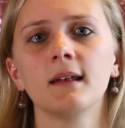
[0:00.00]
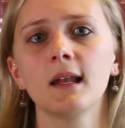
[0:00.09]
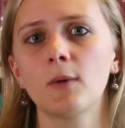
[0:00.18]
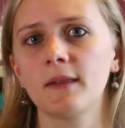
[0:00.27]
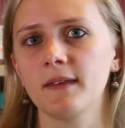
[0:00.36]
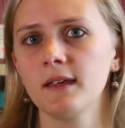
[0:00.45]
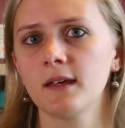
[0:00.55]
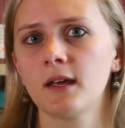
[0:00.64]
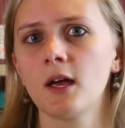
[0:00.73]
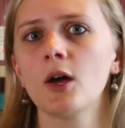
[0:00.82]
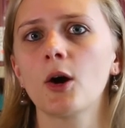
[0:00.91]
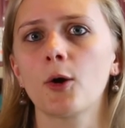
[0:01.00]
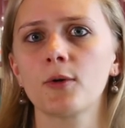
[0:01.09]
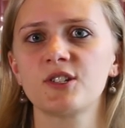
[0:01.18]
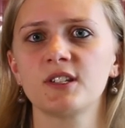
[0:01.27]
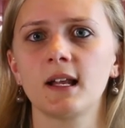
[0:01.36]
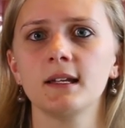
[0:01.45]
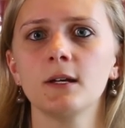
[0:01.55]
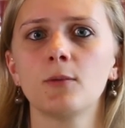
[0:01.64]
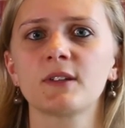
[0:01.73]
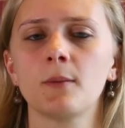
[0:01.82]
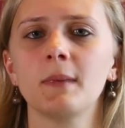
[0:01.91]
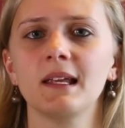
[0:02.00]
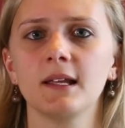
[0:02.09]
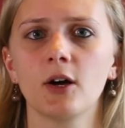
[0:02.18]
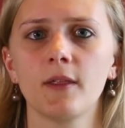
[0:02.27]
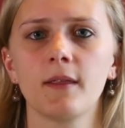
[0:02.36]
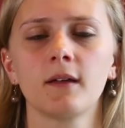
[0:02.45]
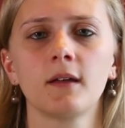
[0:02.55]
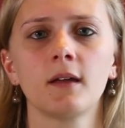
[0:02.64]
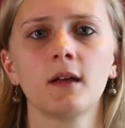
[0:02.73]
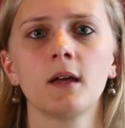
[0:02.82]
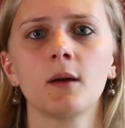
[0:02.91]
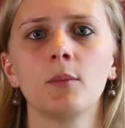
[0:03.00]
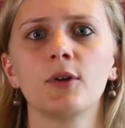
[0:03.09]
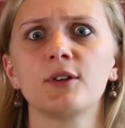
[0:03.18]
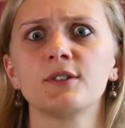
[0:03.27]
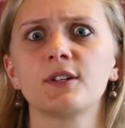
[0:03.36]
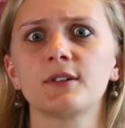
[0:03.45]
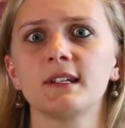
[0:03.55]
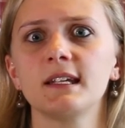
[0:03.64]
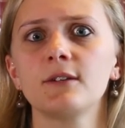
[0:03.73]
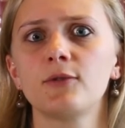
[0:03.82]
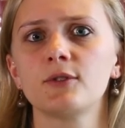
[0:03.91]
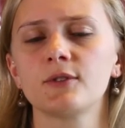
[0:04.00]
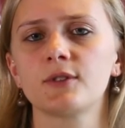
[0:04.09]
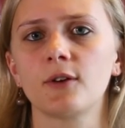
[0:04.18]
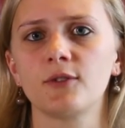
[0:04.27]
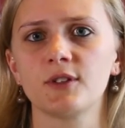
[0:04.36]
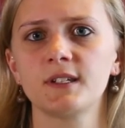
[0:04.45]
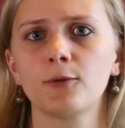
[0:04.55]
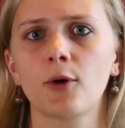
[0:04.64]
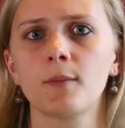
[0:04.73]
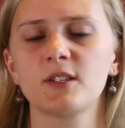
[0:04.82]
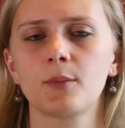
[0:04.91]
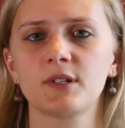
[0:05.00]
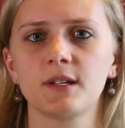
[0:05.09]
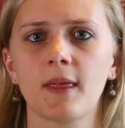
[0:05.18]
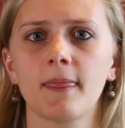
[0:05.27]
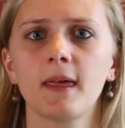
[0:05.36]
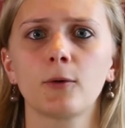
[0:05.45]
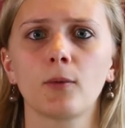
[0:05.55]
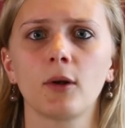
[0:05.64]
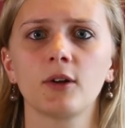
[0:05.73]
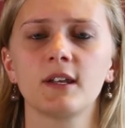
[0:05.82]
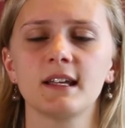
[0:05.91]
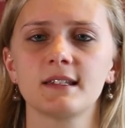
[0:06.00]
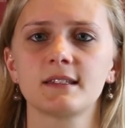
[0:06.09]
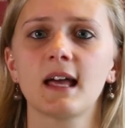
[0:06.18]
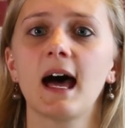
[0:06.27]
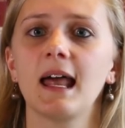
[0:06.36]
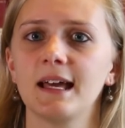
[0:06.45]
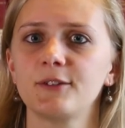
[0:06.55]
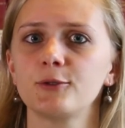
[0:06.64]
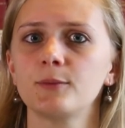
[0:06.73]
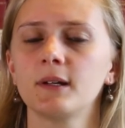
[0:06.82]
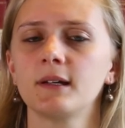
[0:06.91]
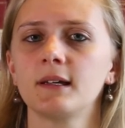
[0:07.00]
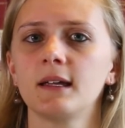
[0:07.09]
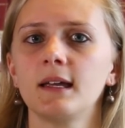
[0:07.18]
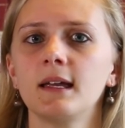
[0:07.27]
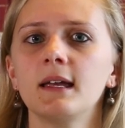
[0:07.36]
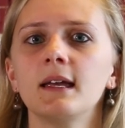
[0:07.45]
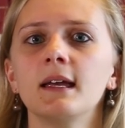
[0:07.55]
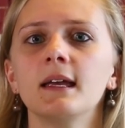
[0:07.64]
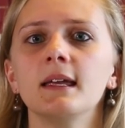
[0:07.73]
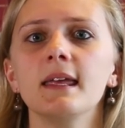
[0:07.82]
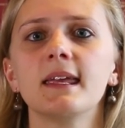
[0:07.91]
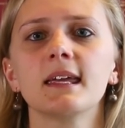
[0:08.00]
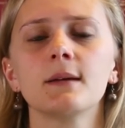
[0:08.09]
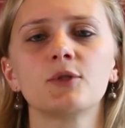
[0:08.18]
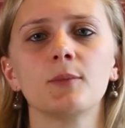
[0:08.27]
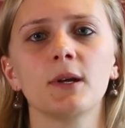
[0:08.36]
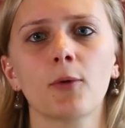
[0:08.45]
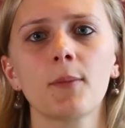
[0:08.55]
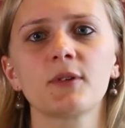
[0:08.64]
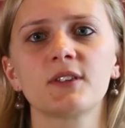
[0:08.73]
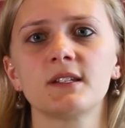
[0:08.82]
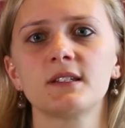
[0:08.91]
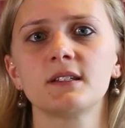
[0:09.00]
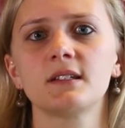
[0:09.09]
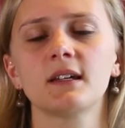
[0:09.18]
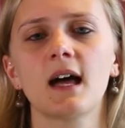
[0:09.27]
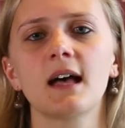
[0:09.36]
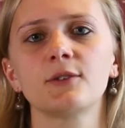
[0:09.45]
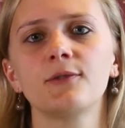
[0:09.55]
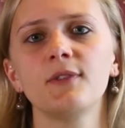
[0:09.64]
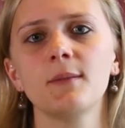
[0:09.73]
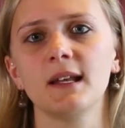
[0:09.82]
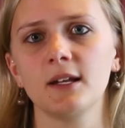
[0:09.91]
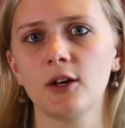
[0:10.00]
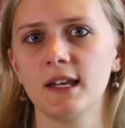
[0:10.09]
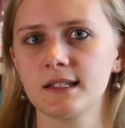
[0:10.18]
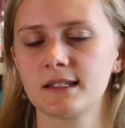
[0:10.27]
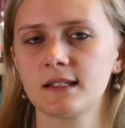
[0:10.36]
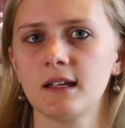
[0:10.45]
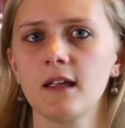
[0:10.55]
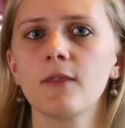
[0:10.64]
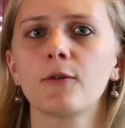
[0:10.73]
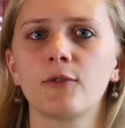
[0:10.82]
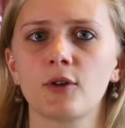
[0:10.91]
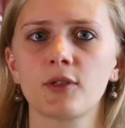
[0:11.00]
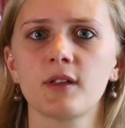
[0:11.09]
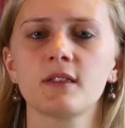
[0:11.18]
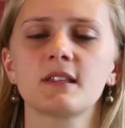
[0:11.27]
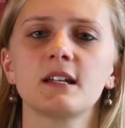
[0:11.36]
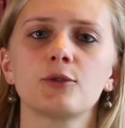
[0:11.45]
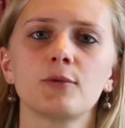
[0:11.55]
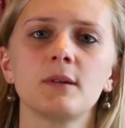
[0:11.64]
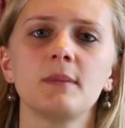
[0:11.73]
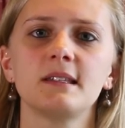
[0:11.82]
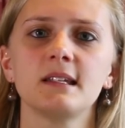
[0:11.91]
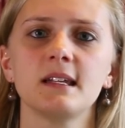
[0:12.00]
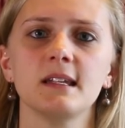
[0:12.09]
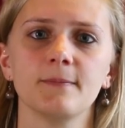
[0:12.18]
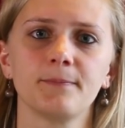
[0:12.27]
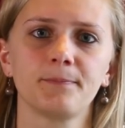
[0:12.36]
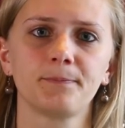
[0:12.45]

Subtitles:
Lelwani originally was a male god, but under the influence of the Syro-Mesopotamian netherworld goddess Alatum, he came to be represented as a female goddess in the 14th century BCE.